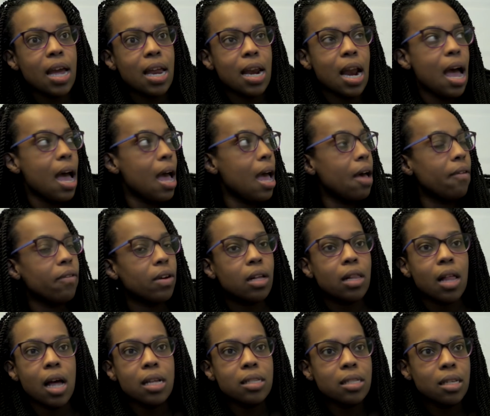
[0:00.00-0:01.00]
And I have a
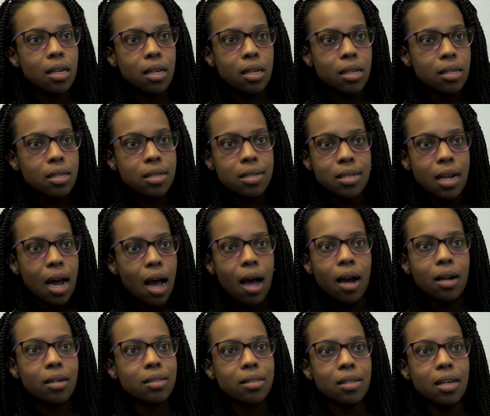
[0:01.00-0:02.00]
closet
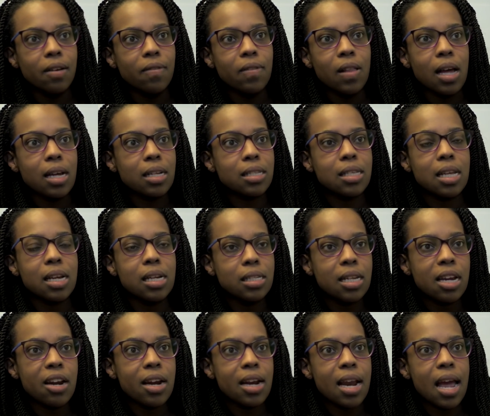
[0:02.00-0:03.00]
stocked of like
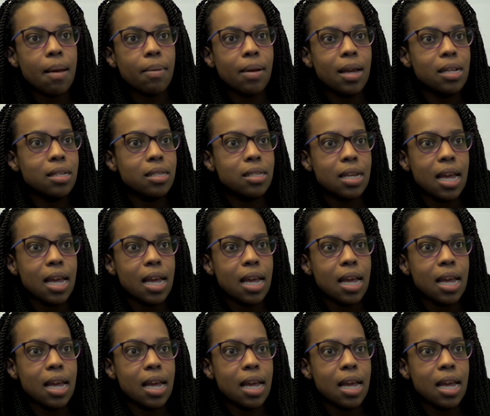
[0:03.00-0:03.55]
sanitary napkins,